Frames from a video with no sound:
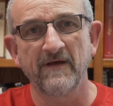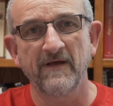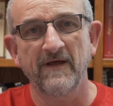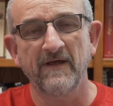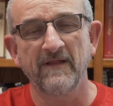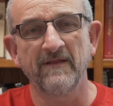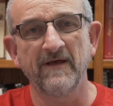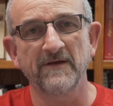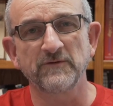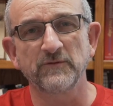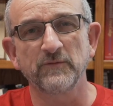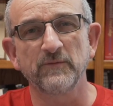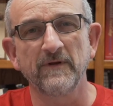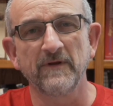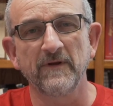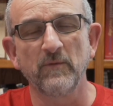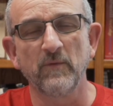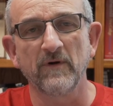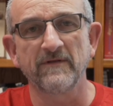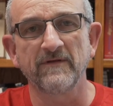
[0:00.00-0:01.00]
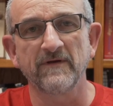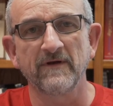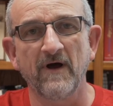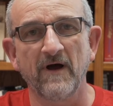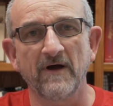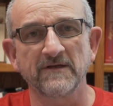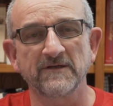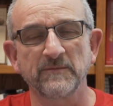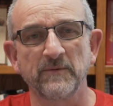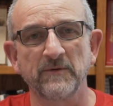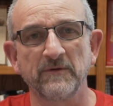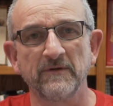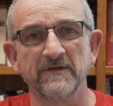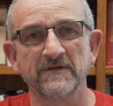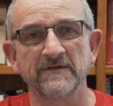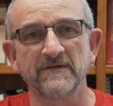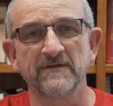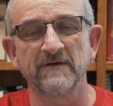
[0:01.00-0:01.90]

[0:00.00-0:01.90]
And that's really what the gospel is.